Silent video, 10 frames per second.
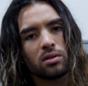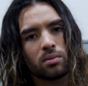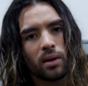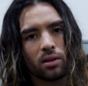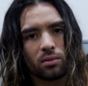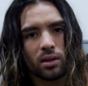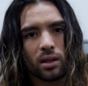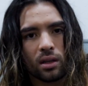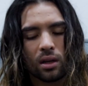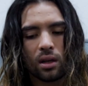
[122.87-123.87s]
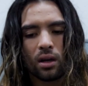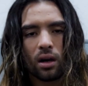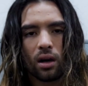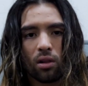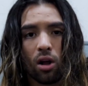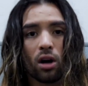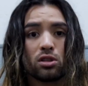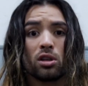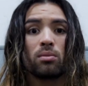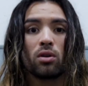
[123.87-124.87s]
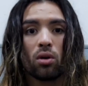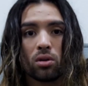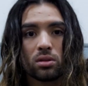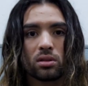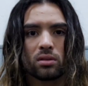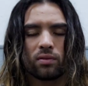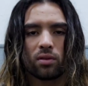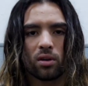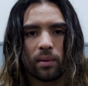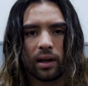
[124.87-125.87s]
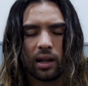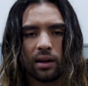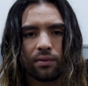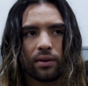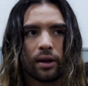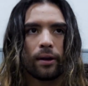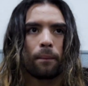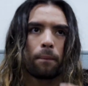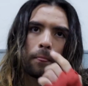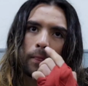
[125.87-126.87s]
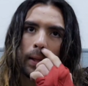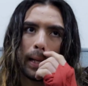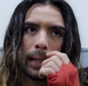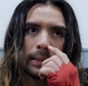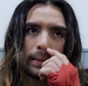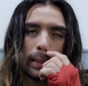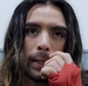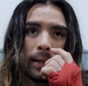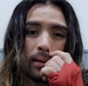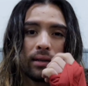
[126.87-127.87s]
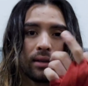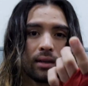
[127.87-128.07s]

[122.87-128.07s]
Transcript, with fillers: Those are my three uh, long-term goals for my life, and it's uh,